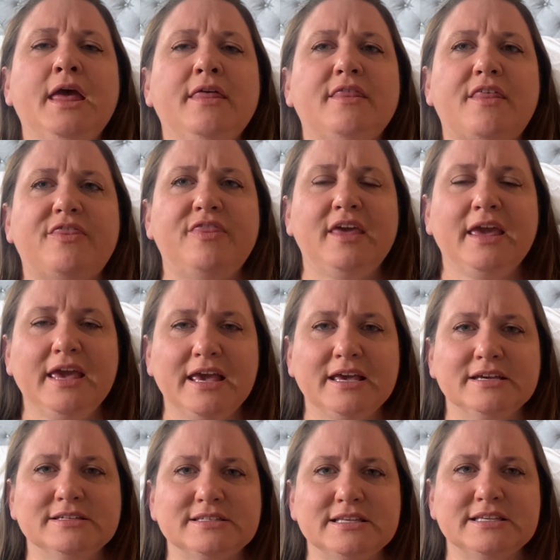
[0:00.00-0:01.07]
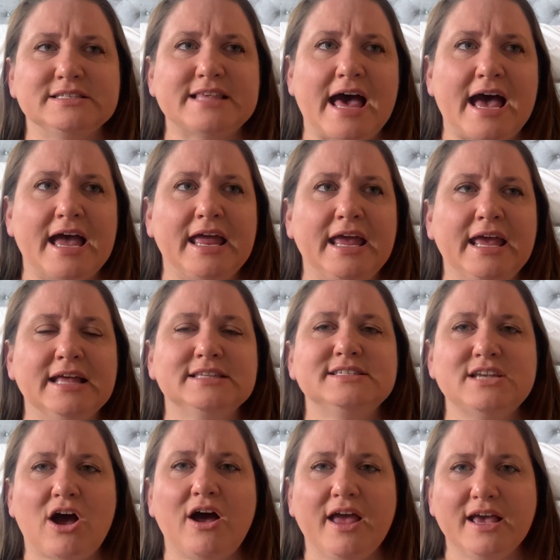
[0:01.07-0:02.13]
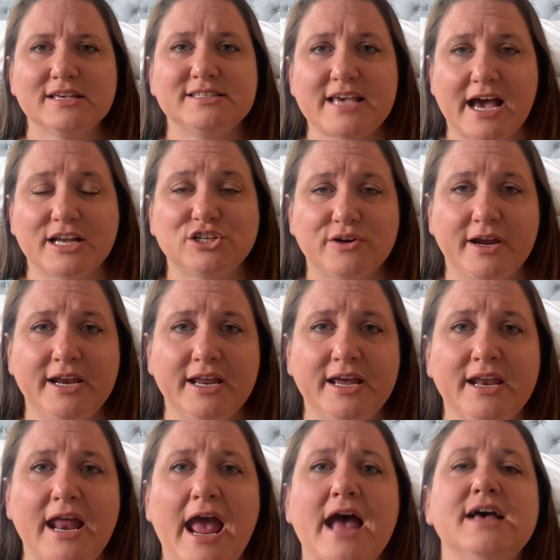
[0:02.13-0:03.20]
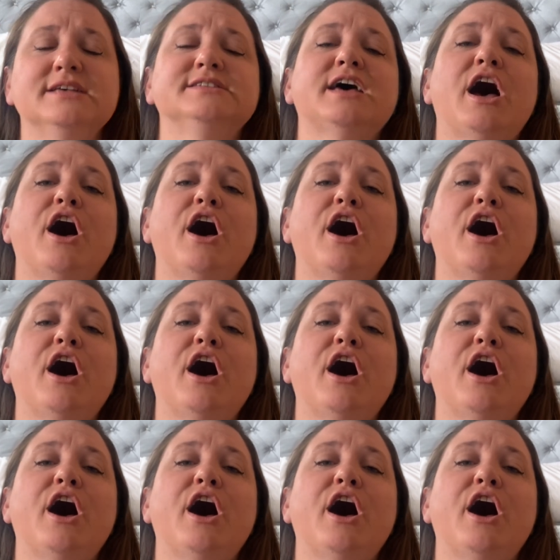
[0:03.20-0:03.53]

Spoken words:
The thing is that it's not as saturated as